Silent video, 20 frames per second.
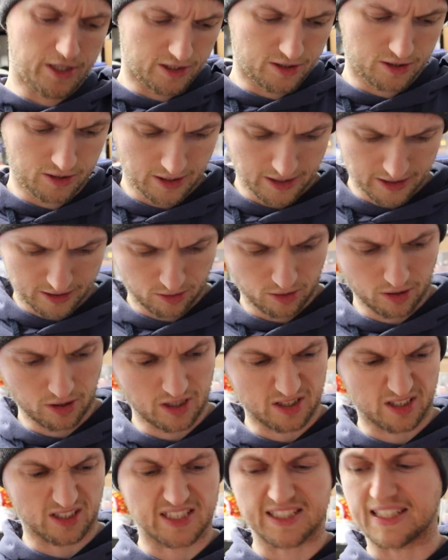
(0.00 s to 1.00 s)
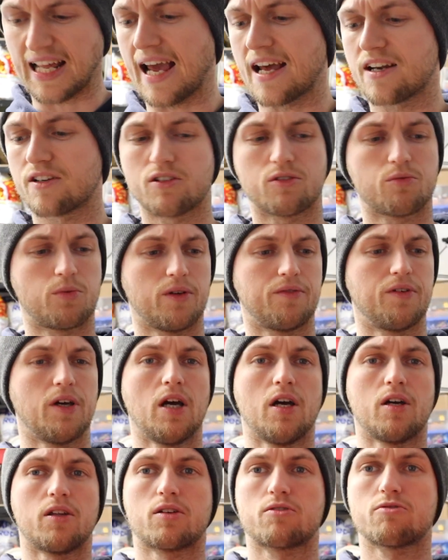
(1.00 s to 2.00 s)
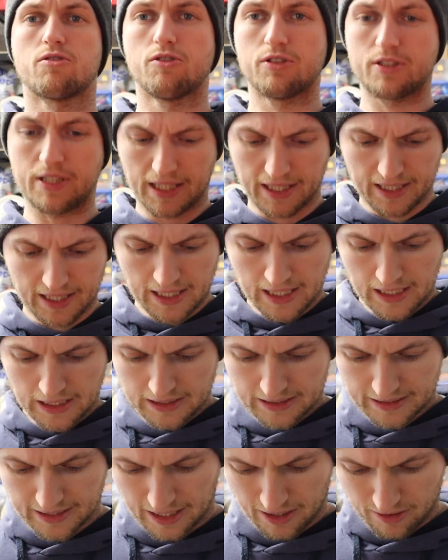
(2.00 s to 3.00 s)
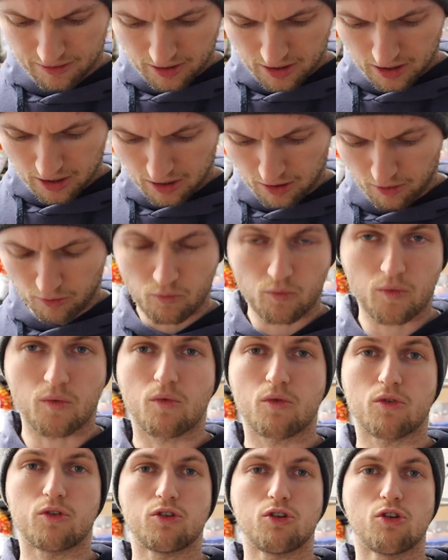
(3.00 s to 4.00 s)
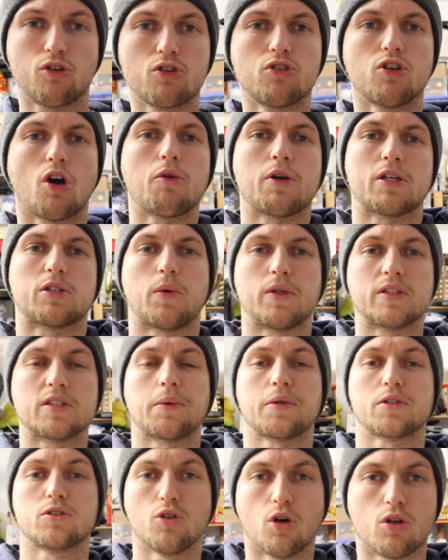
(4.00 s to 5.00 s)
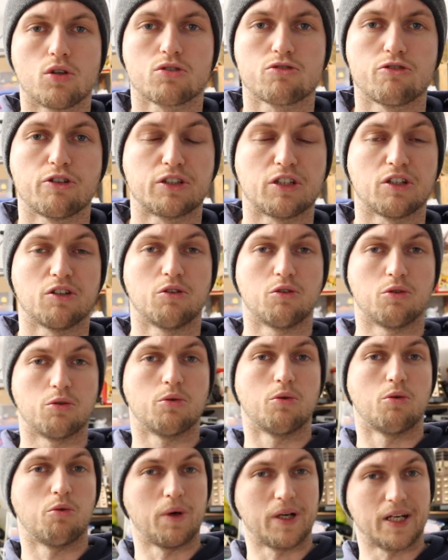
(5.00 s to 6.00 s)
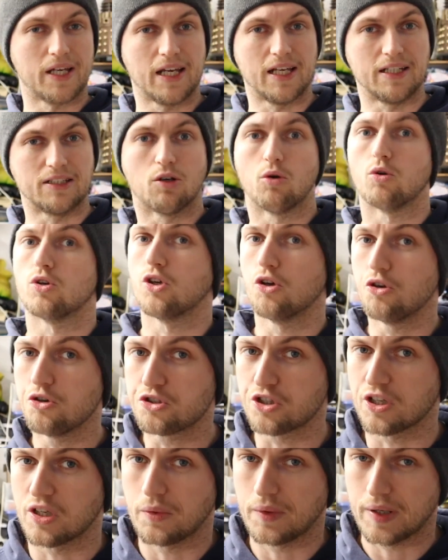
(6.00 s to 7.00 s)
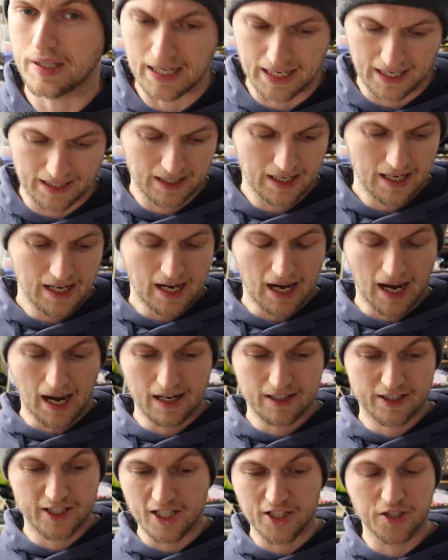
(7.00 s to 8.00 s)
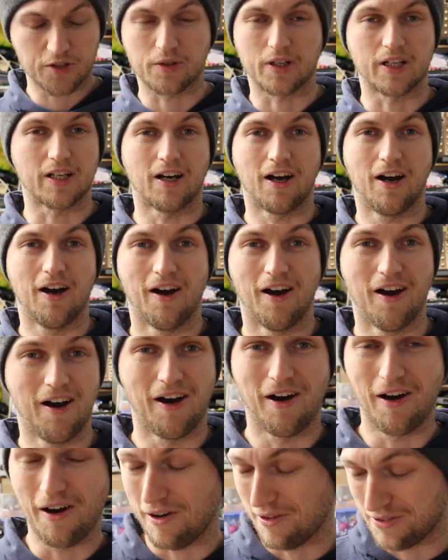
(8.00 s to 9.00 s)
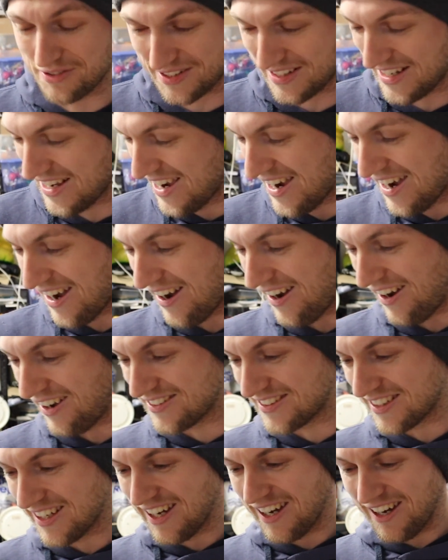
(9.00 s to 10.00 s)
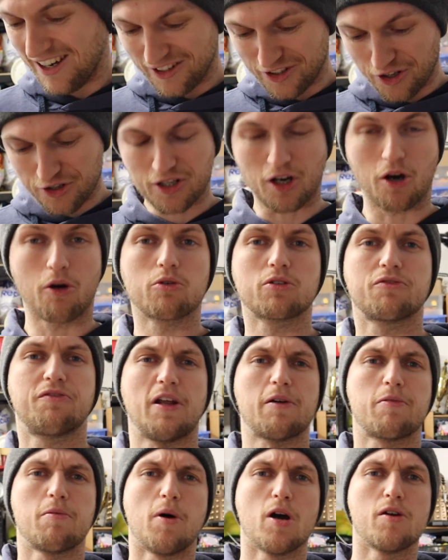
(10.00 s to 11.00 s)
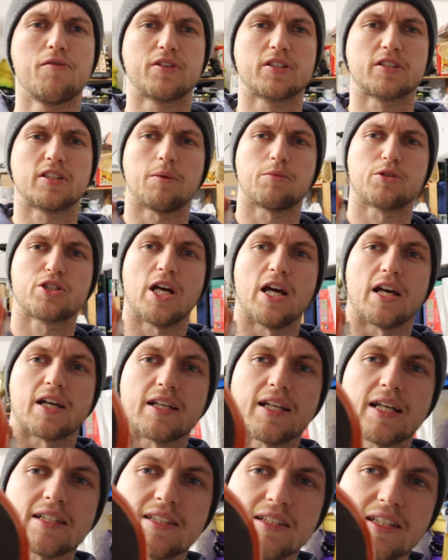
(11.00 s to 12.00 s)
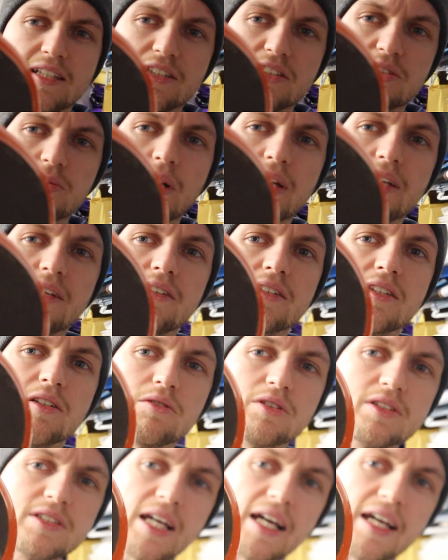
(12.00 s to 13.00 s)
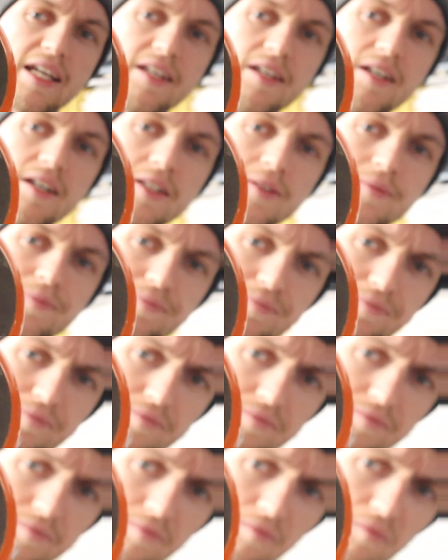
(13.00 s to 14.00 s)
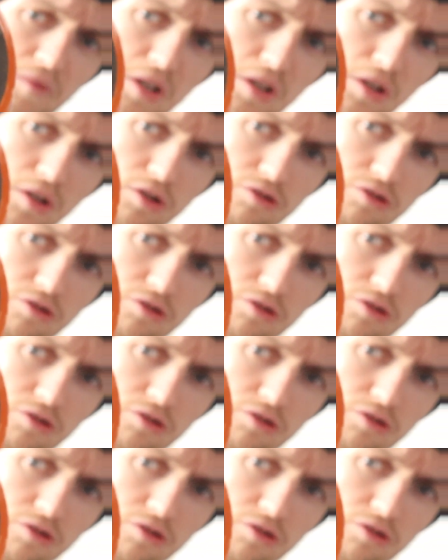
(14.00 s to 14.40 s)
is a standard with the Creuset. Now, you can notice when something's not the Creuset or when it is, or usually we can. And genuinely, I usually always flip them over to double check, and that's the easiest way, because it will say the